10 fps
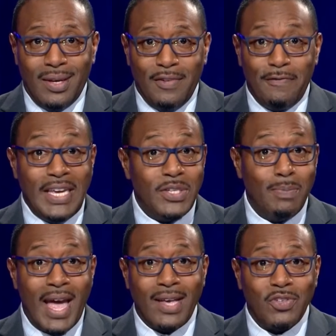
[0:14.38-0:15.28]
Face
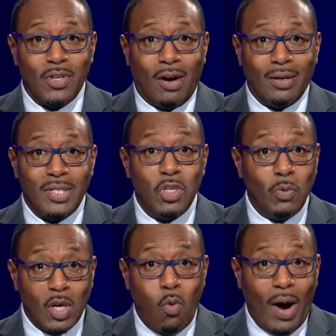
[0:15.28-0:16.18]
masks are still
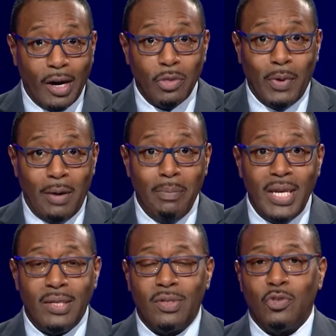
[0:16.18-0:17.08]
required throughout
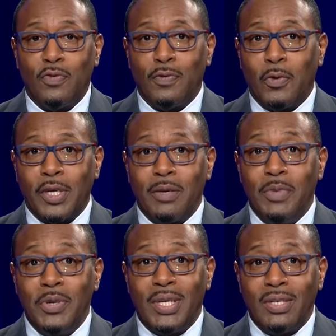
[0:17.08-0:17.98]
many Central Florida
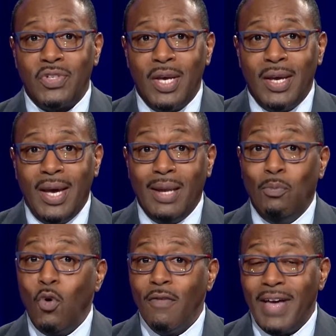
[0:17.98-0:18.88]
communities, and
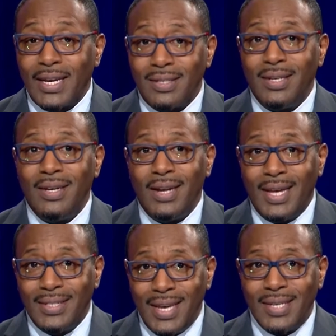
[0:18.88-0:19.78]
more vaccine
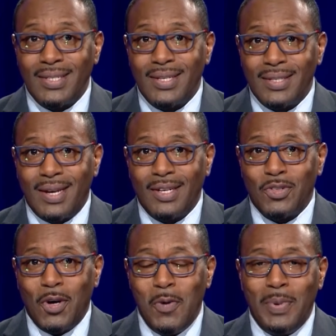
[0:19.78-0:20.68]
and testing
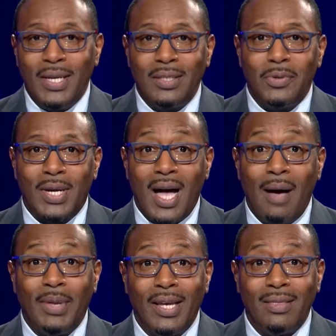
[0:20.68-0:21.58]
sites are opening to
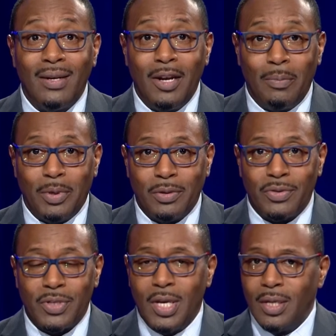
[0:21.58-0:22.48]
accommodate the
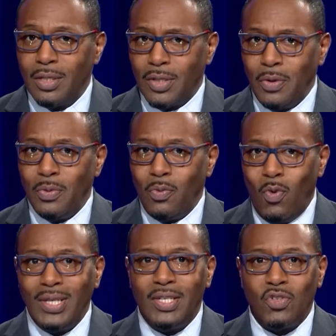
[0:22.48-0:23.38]
numbers. So,
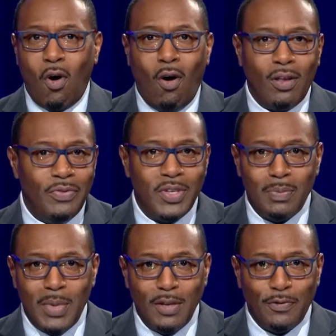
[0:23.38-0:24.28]
what does all of
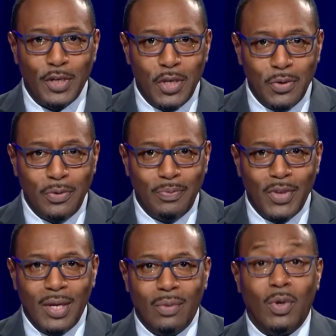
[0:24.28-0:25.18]
this mean for you?
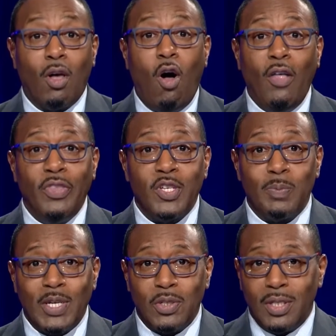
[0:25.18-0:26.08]
Well, on this
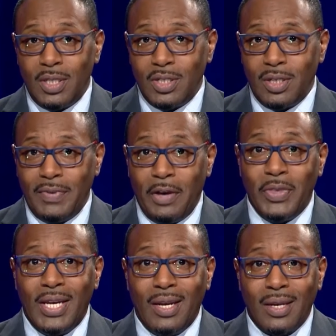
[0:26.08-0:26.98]
special edition of
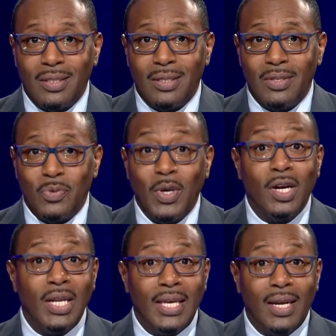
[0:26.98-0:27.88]
Healthy Connections, we're
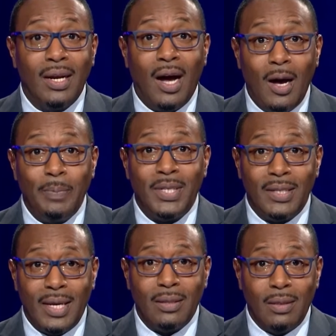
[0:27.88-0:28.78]
going to get an
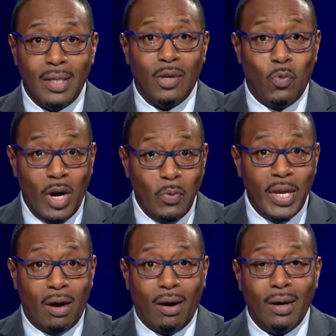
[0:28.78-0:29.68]
up-to-date look at where
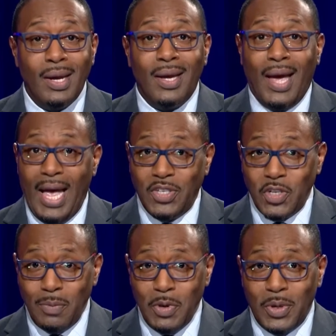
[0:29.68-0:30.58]
we are as
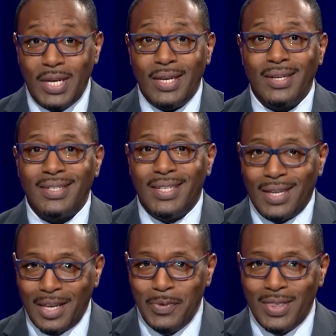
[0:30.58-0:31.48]
a community
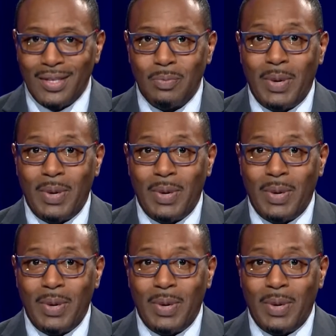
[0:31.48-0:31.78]
dealing with this